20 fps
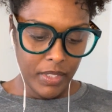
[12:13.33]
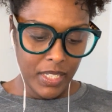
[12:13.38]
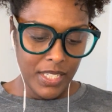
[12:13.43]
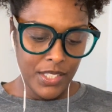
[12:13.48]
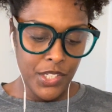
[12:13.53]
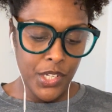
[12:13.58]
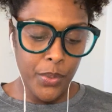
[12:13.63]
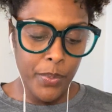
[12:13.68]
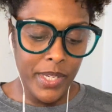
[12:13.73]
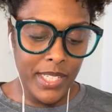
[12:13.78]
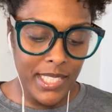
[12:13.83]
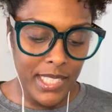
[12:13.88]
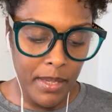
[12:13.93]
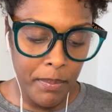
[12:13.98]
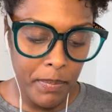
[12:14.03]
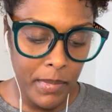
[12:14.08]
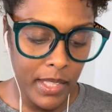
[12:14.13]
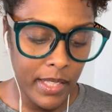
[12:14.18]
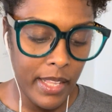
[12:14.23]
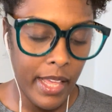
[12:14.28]
doing
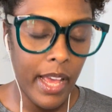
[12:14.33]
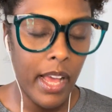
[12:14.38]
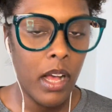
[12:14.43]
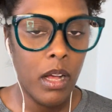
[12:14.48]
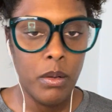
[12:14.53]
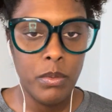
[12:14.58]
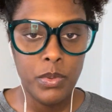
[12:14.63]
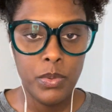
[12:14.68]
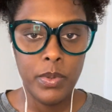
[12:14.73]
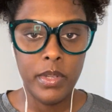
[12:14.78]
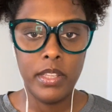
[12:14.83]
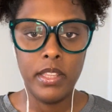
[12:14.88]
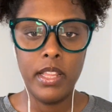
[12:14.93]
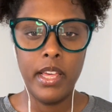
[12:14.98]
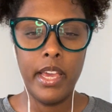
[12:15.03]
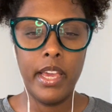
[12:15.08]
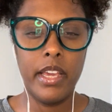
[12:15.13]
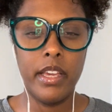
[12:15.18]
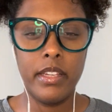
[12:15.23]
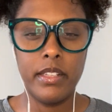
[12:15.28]
something that helps with
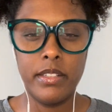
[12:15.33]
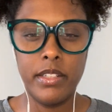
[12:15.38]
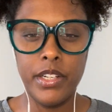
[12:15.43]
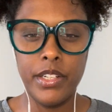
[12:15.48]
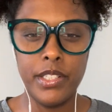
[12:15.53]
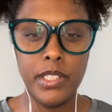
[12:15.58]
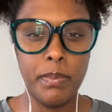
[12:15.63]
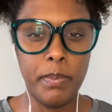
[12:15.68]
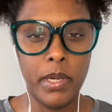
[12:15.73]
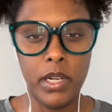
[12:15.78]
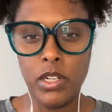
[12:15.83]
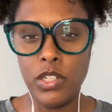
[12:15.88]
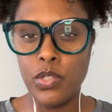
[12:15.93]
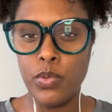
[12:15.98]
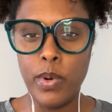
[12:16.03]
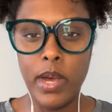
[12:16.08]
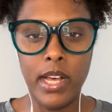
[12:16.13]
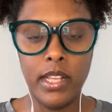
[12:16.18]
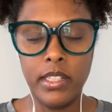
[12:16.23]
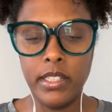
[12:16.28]
like your
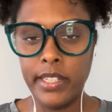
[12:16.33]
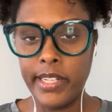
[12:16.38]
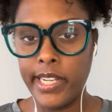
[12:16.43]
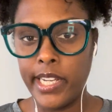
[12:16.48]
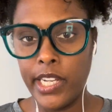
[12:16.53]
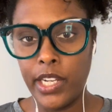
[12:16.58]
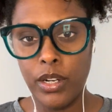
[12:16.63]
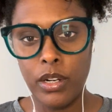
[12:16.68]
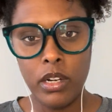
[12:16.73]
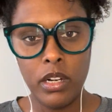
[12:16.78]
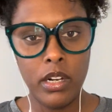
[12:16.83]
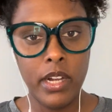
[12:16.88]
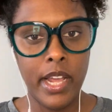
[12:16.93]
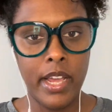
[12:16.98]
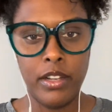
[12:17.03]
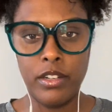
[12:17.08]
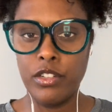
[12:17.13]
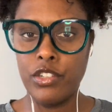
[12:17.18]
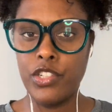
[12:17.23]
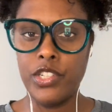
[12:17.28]
spirituality or
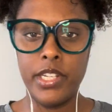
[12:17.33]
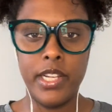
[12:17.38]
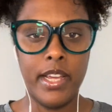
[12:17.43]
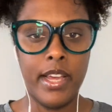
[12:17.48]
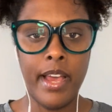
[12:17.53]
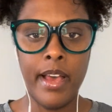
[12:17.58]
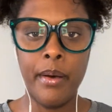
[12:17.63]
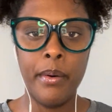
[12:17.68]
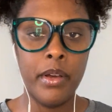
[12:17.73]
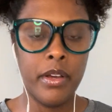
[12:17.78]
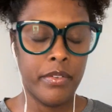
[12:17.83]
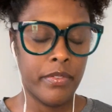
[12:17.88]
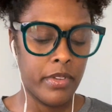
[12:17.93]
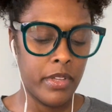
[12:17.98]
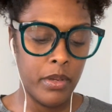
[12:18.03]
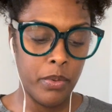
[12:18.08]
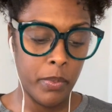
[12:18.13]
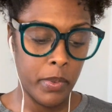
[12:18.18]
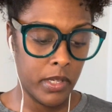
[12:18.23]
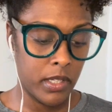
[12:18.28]
energy, however
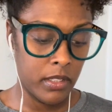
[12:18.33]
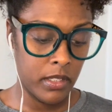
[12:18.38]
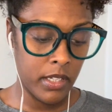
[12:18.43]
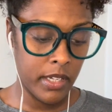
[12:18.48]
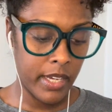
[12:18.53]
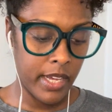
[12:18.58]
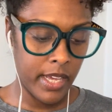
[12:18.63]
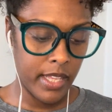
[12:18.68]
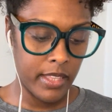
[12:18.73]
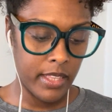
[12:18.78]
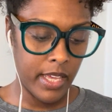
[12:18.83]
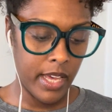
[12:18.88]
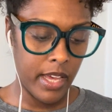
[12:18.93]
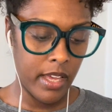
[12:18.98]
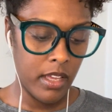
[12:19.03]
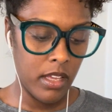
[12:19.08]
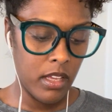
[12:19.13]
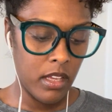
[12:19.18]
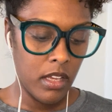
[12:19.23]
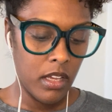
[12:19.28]
you want to look at
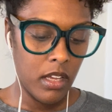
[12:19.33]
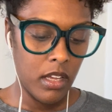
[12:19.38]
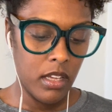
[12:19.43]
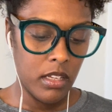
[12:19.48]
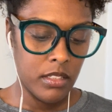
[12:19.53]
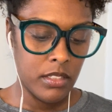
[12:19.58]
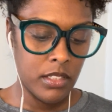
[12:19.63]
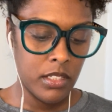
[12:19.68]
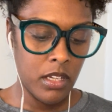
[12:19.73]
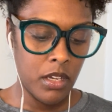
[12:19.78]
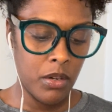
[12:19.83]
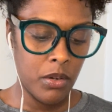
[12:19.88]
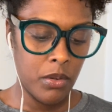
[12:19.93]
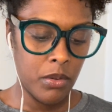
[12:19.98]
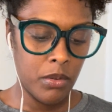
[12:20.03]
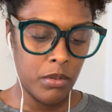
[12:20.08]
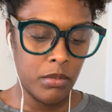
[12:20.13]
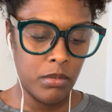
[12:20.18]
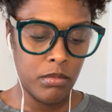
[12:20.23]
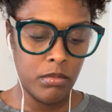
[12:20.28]
that.
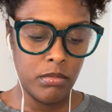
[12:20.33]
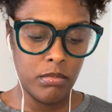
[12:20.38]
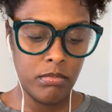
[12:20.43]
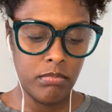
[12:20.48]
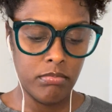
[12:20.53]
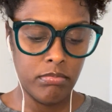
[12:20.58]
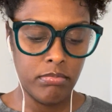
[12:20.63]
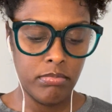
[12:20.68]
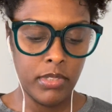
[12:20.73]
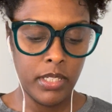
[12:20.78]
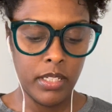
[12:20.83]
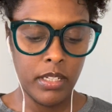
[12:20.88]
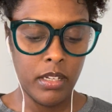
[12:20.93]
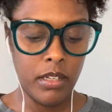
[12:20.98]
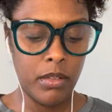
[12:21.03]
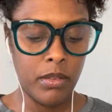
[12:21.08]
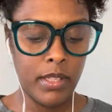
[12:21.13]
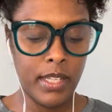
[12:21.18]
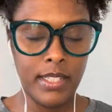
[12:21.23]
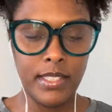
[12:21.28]
So,
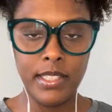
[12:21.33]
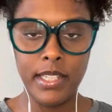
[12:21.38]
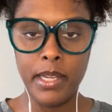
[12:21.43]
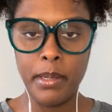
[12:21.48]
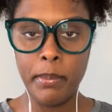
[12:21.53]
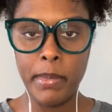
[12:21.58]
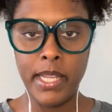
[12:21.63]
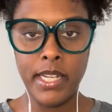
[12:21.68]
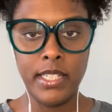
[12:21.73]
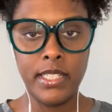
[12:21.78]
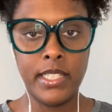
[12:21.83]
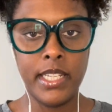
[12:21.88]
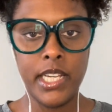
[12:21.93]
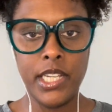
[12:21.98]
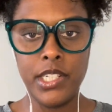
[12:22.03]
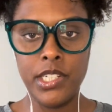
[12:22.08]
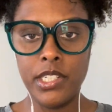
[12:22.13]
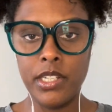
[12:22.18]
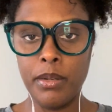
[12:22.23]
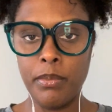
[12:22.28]
that's like
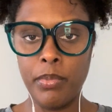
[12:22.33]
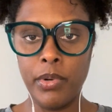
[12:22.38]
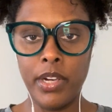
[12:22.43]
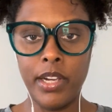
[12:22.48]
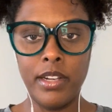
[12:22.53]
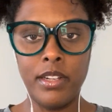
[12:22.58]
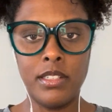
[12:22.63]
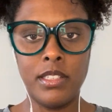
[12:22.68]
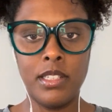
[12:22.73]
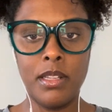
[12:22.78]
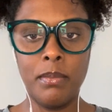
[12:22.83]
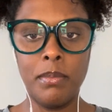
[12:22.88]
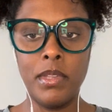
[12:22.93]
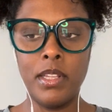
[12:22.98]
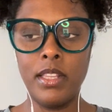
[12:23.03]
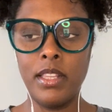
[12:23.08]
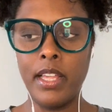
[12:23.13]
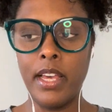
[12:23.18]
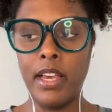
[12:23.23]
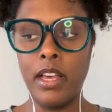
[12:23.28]
meditation, prayer,
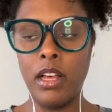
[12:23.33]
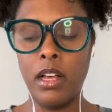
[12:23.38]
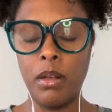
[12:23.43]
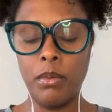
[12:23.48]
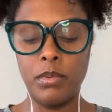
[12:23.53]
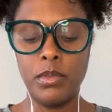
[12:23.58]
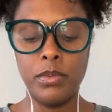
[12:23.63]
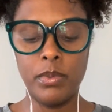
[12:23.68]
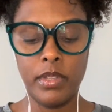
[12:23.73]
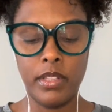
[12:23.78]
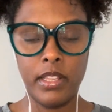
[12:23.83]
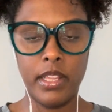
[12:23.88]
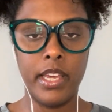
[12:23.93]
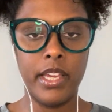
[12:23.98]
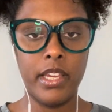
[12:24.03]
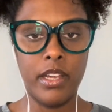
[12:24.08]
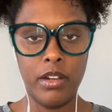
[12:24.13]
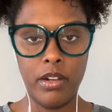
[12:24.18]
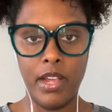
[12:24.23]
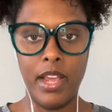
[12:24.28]
something that helps with
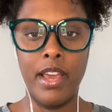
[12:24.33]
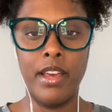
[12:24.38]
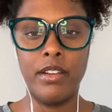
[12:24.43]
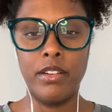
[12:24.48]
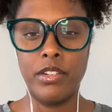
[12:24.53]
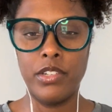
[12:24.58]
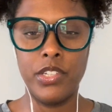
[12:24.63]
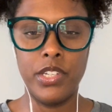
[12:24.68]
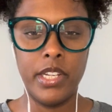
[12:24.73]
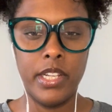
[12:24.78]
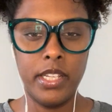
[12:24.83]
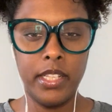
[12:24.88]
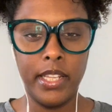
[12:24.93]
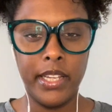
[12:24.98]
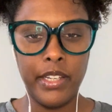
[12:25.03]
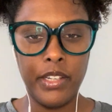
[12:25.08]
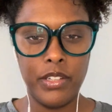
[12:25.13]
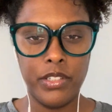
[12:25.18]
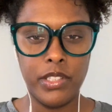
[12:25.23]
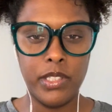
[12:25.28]
like your energy,
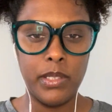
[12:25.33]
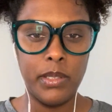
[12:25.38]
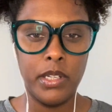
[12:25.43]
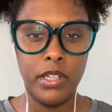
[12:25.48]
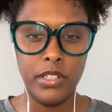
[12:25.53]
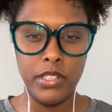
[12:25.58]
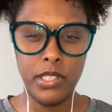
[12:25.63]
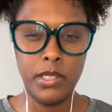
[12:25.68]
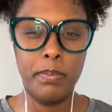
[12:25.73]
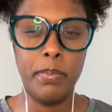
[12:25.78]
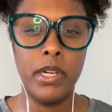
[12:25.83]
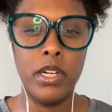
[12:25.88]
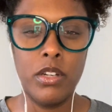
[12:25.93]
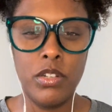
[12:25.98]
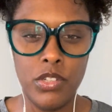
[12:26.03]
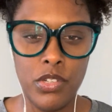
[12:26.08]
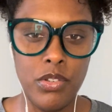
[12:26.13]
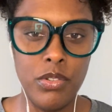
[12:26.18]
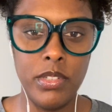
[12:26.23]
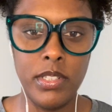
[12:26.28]
like your
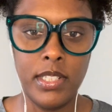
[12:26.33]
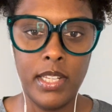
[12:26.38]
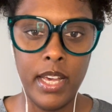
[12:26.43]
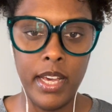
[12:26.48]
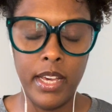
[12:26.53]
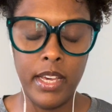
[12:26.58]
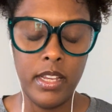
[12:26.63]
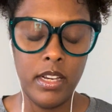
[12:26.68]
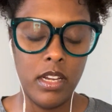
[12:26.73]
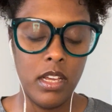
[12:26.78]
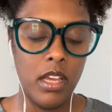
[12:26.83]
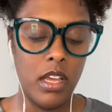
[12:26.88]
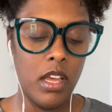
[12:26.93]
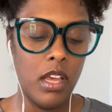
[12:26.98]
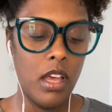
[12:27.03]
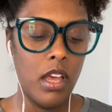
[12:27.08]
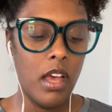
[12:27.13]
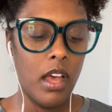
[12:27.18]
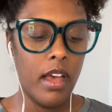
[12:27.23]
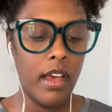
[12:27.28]
spiritual side.
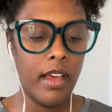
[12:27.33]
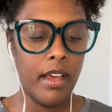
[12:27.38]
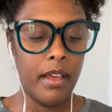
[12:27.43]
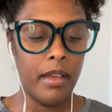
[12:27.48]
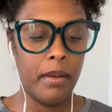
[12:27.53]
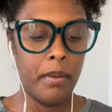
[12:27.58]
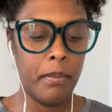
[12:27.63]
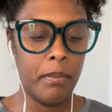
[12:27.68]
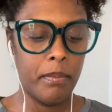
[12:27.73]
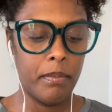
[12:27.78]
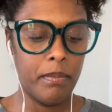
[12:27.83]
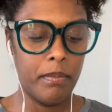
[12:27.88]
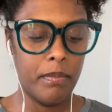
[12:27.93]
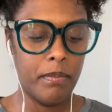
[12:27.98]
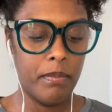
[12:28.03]
Um,